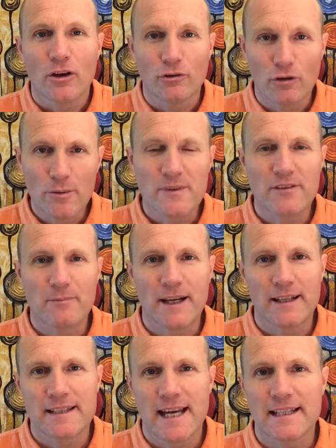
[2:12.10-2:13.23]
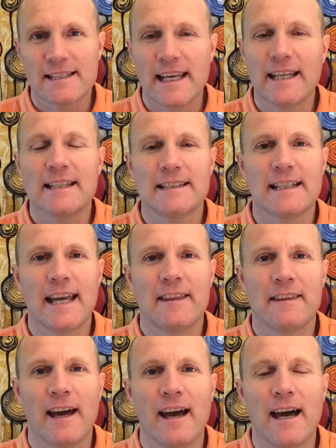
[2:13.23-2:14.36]
groups of meditators getting
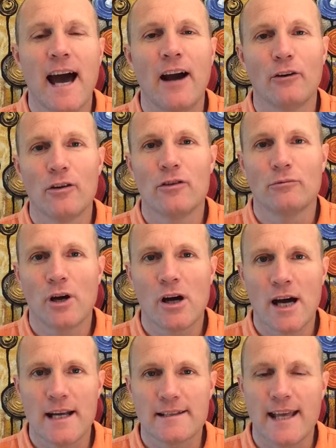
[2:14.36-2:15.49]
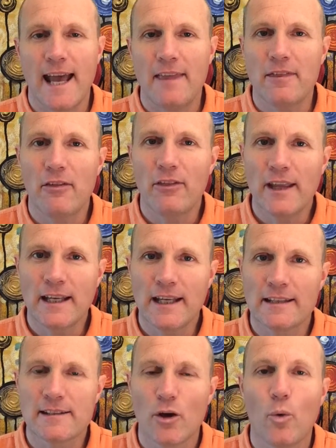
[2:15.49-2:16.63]
together are on the rise. And the thing
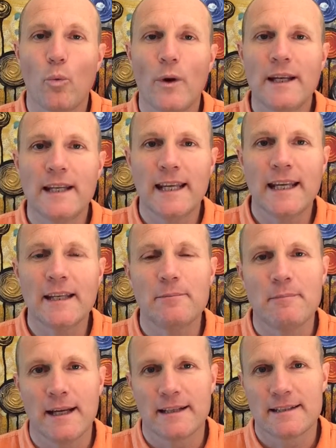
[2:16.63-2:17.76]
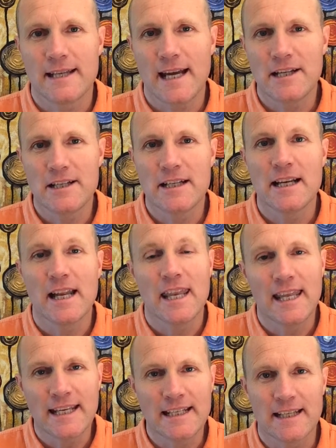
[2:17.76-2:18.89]
is, we need meditation
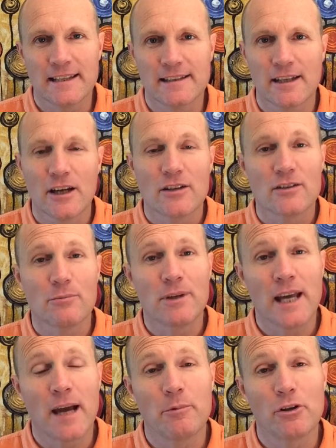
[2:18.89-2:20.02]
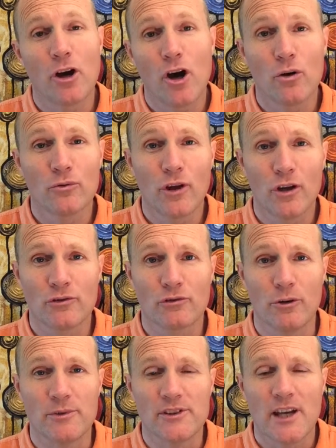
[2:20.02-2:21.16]
leaders to be able to hold those
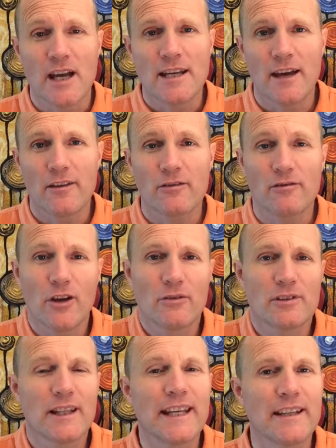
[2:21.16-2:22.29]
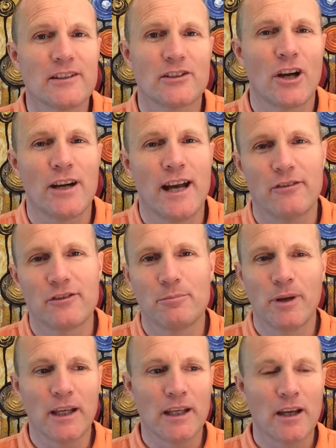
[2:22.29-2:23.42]
groups. Now, those leaders don't have to
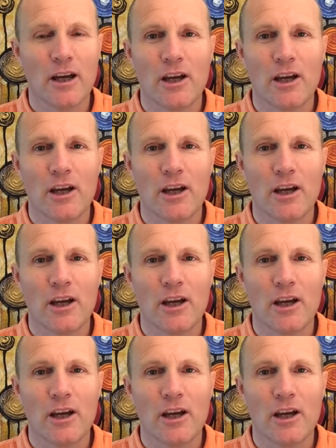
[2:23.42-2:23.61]
be,